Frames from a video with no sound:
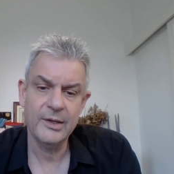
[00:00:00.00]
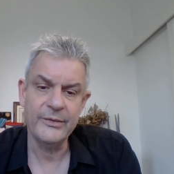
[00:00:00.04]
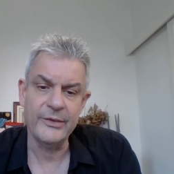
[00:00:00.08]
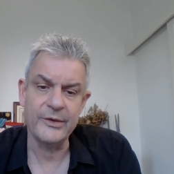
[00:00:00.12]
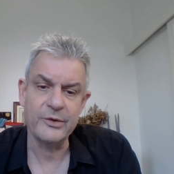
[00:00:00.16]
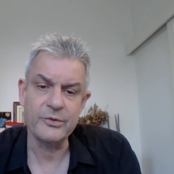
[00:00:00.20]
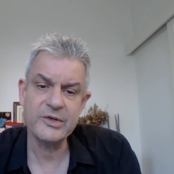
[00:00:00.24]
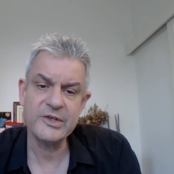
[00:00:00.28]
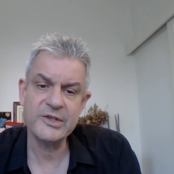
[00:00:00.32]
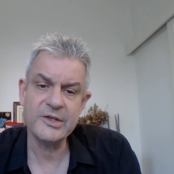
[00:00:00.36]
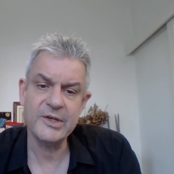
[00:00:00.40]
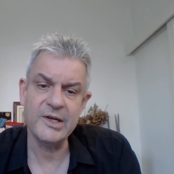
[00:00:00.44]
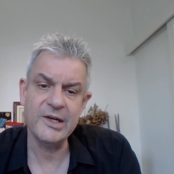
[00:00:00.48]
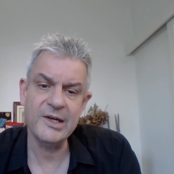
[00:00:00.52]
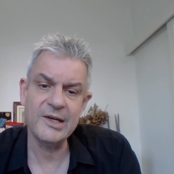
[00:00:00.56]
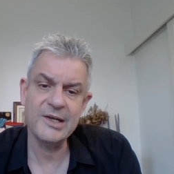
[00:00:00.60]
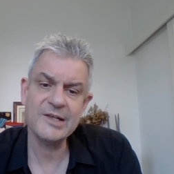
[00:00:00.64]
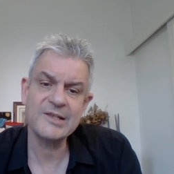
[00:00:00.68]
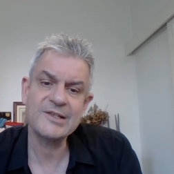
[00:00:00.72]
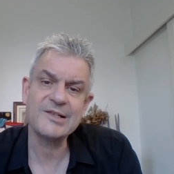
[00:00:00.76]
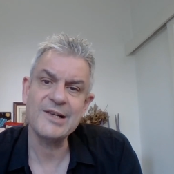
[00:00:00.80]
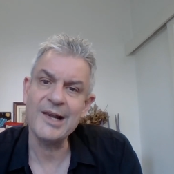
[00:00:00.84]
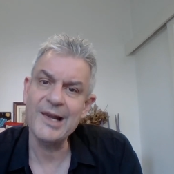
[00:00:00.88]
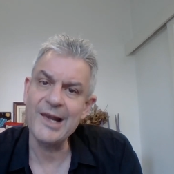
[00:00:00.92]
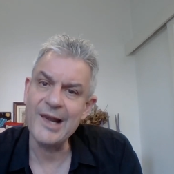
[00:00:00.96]
He
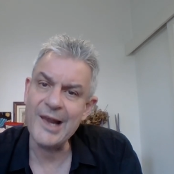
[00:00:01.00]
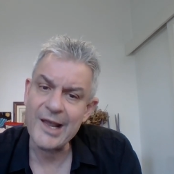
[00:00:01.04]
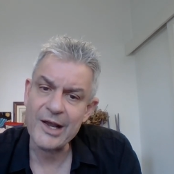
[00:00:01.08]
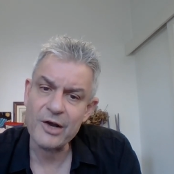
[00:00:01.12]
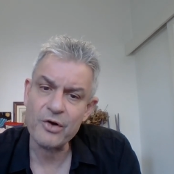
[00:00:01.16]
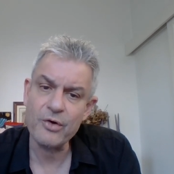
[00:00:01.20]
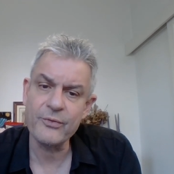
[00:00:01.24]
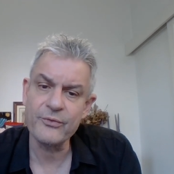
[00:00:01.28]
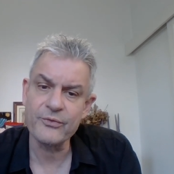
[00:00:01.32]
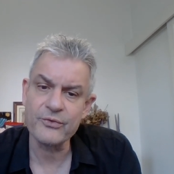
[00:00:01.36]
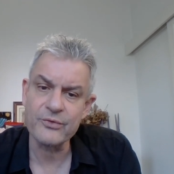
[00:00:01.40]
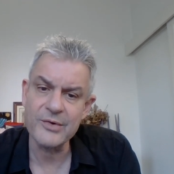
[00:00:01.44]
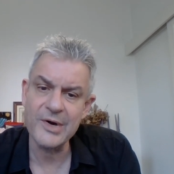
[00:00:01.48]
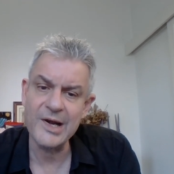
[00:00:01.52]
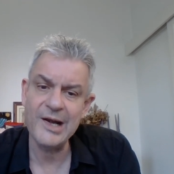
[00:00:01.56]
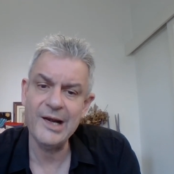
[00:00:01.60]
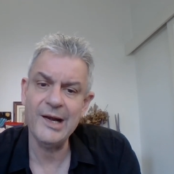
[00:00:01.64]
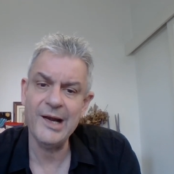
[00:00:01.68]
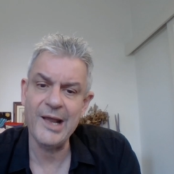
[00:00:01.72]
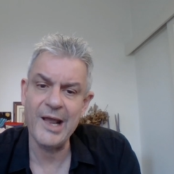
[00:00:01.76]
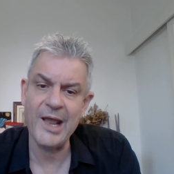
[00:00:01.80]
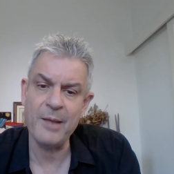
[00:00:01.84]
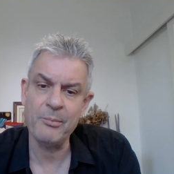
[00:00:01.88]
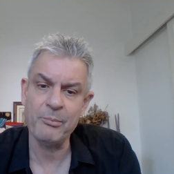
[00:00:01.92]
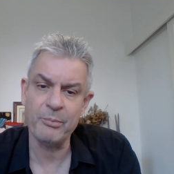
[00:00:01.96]
has a lack of
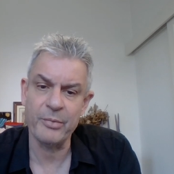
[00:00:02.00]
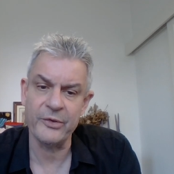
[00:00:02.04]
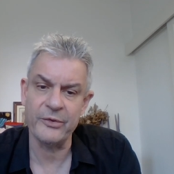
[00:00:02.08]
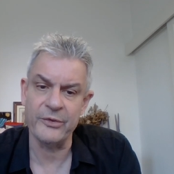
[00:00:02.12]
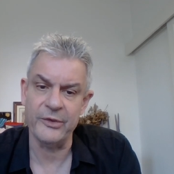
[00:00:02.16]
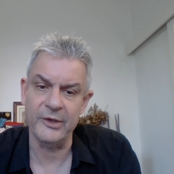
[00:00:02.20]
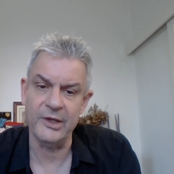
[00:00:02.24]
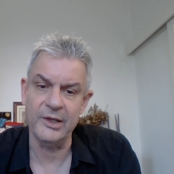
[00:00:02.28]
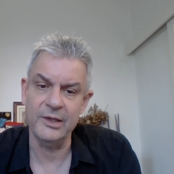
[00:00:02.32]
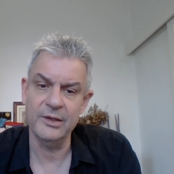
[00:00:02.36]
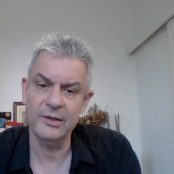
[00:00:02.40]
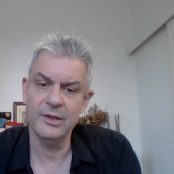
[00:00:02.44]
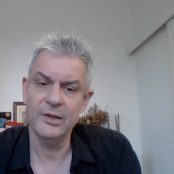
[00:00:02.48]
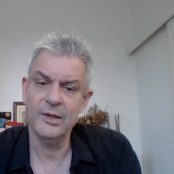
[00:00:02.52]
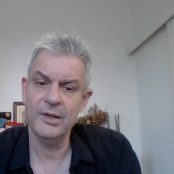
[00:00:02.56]
real empathy.